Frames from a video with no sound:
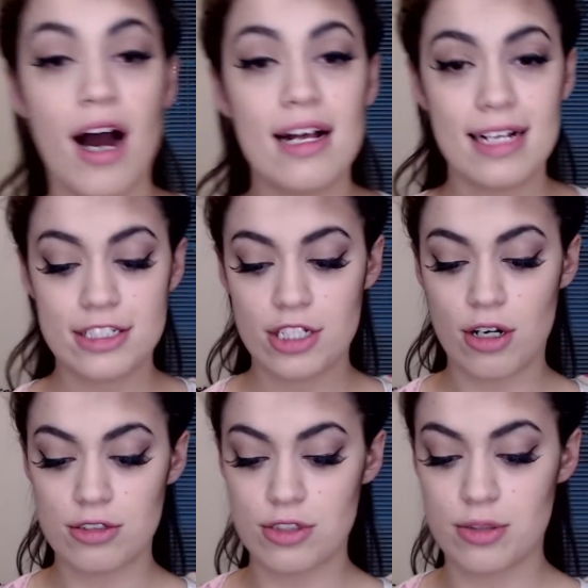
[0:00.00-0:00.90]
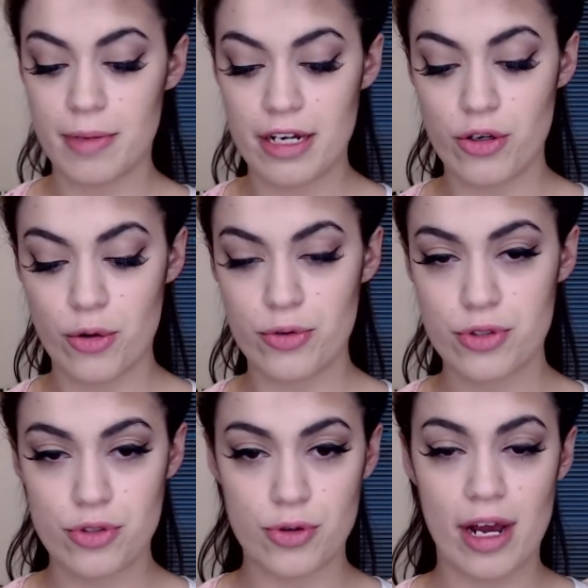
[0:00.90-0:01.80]
I like to contour my nose,
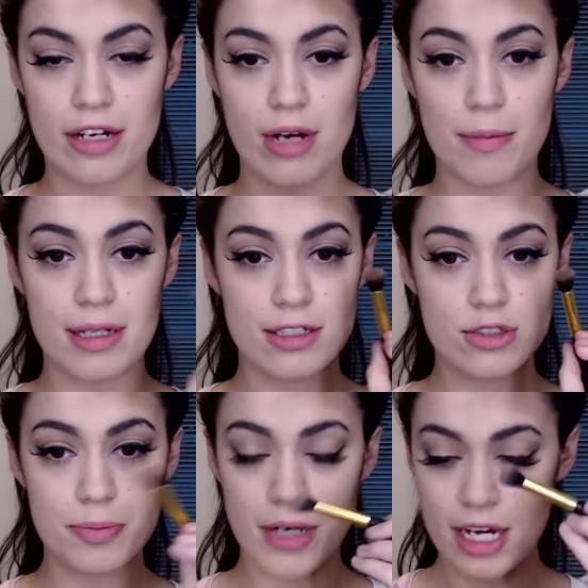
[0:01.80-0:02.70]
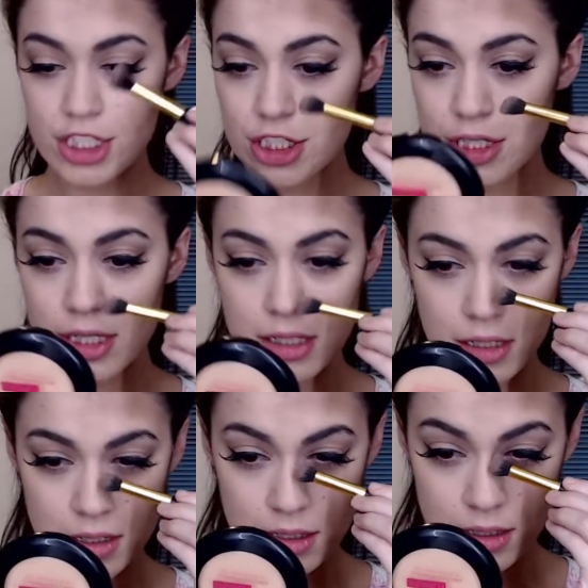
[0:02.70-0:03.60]
so I grab a little brush,
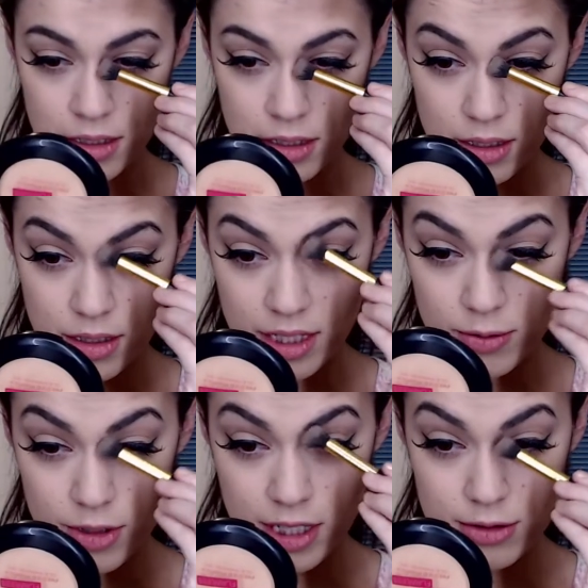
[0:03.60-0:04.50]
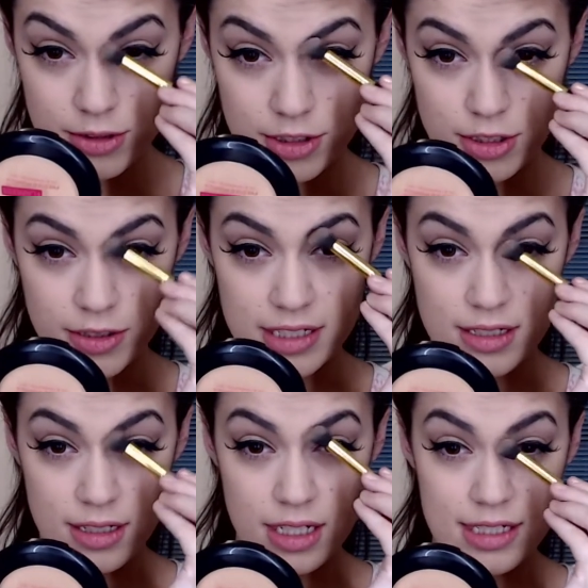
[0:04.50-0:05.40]
and what I will do is,
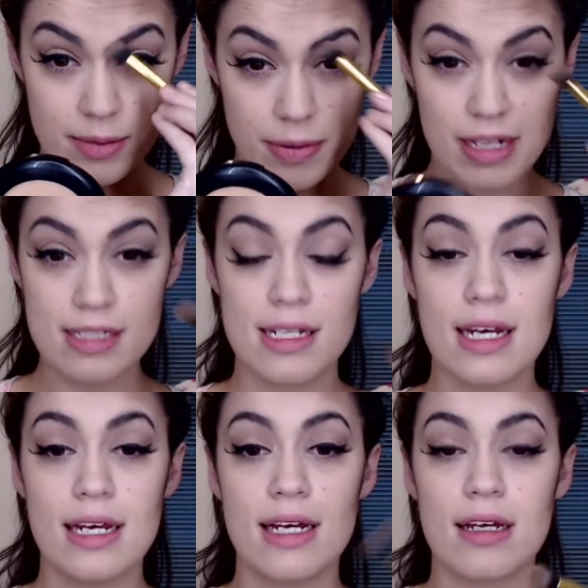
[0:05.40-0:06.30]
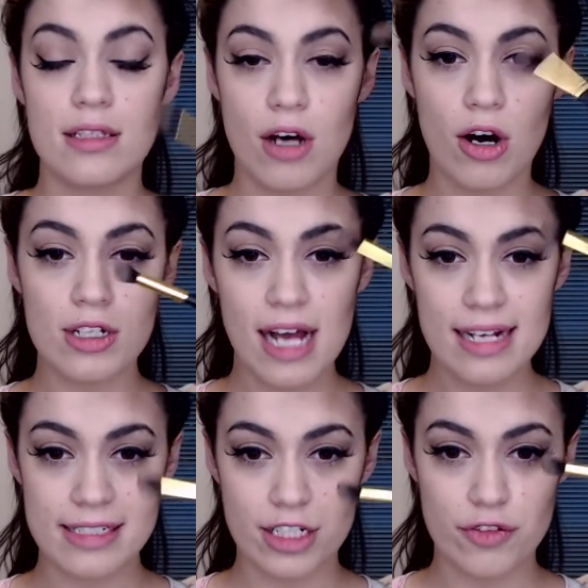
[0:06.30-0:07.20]
it depends. The whole
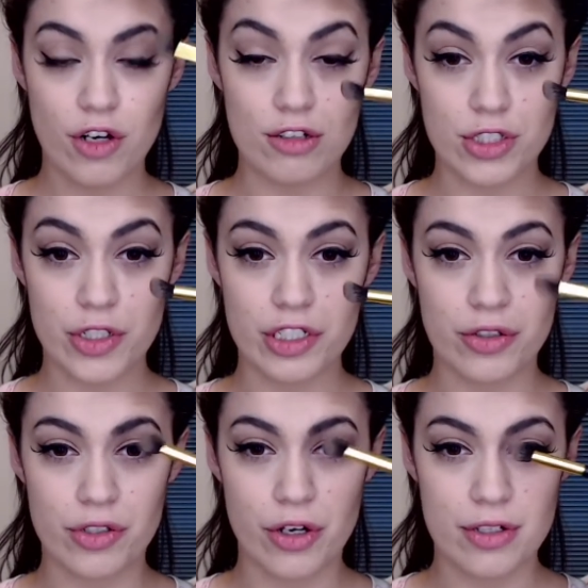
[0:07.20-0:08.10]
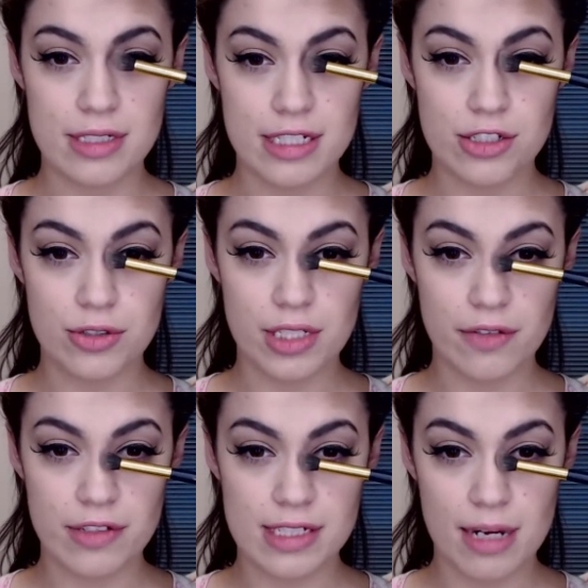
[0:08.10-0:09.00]
idea of contouring your nose is to give
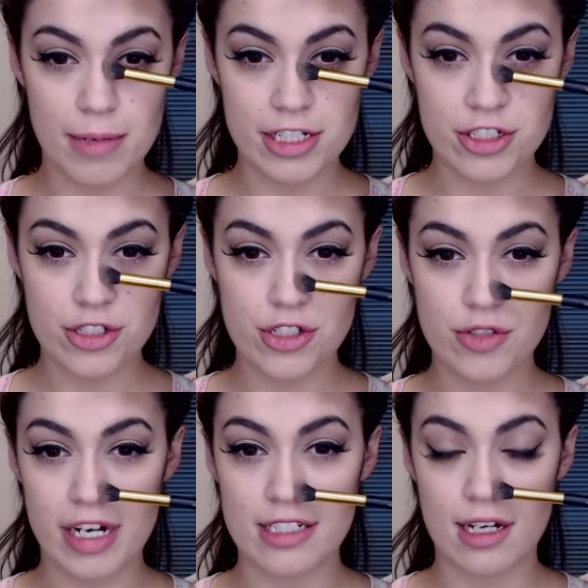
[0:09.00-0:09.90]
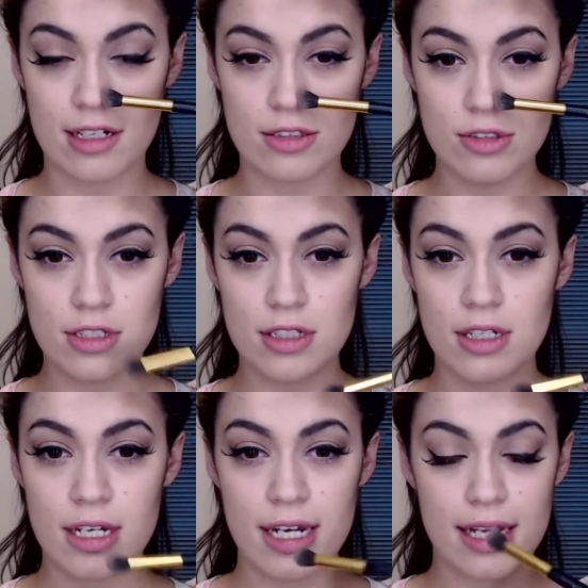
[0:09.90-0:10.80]
it a much straighter look.
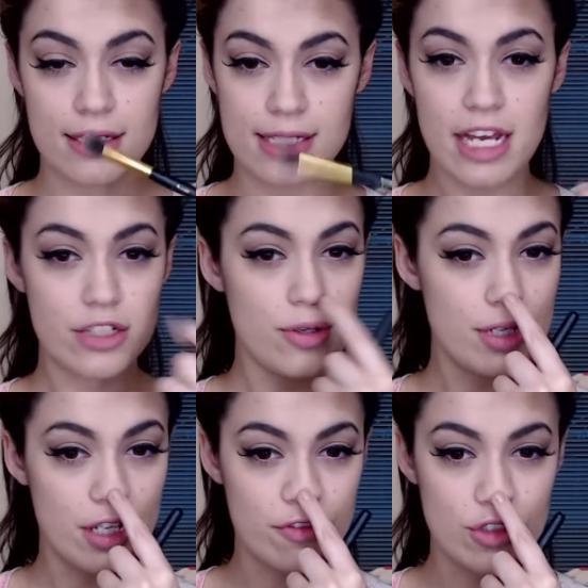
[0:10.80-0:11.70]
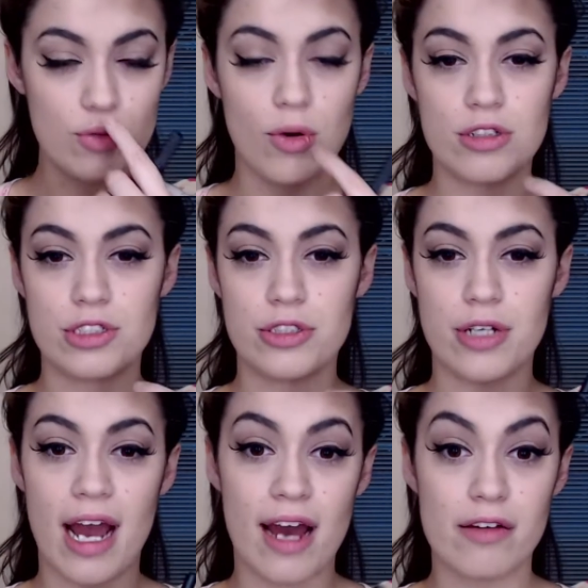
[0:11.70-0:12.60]
Say if you want to
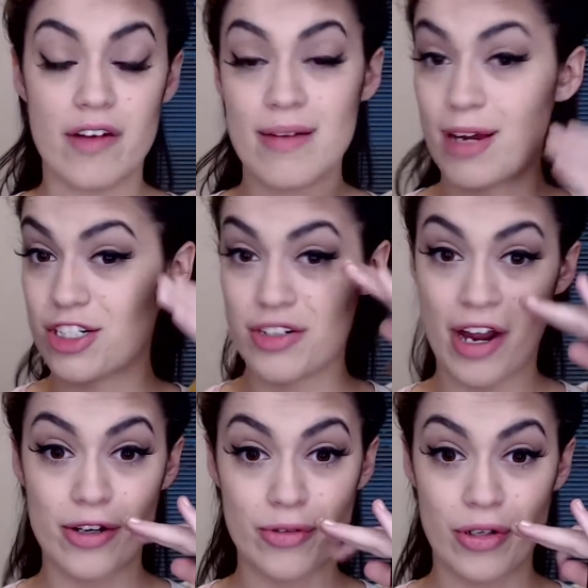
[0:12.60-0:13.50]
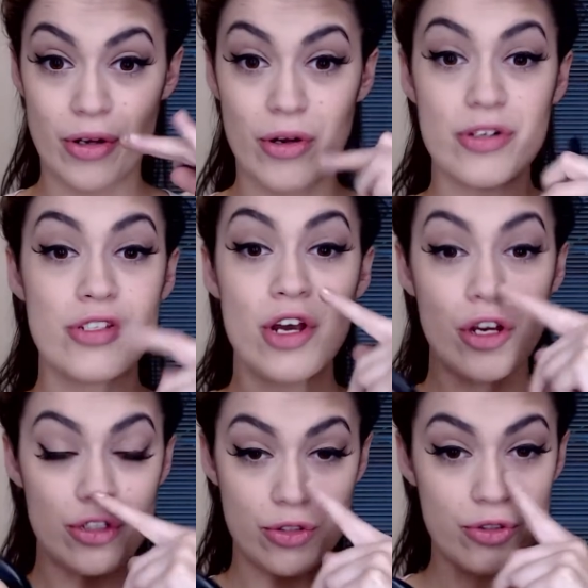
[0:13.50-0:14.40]
have a much narrower nose,
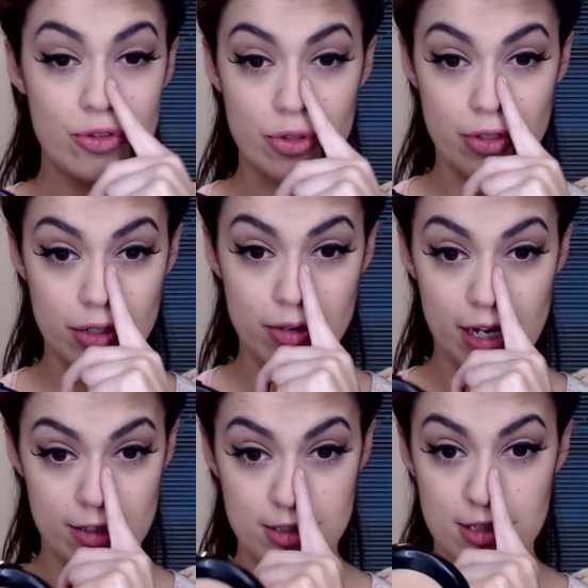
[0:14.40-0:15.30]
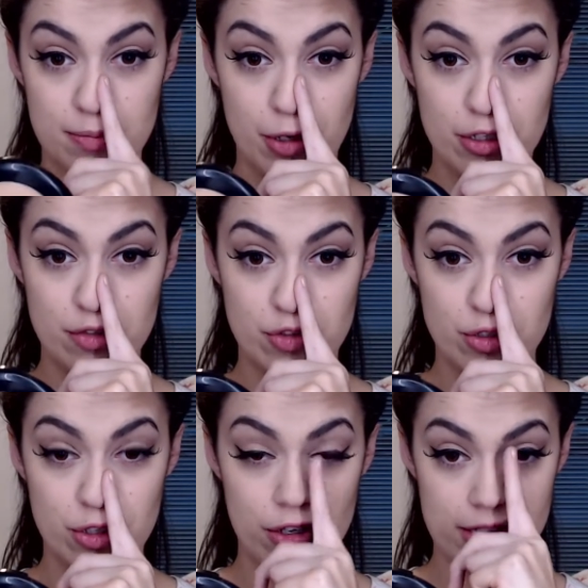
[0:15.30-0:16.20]
you draw it right onto the bone of your
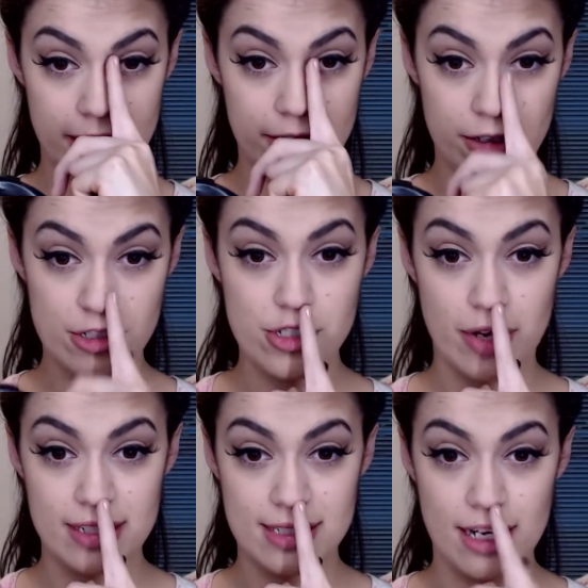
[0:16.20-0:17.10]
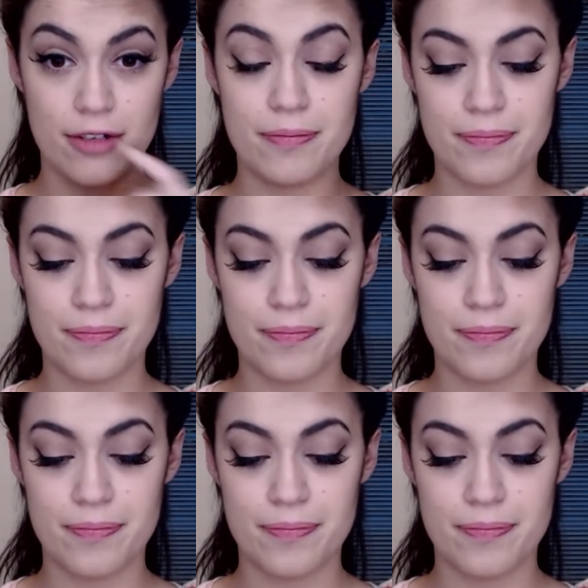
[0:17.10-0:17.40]
nose and go straight down.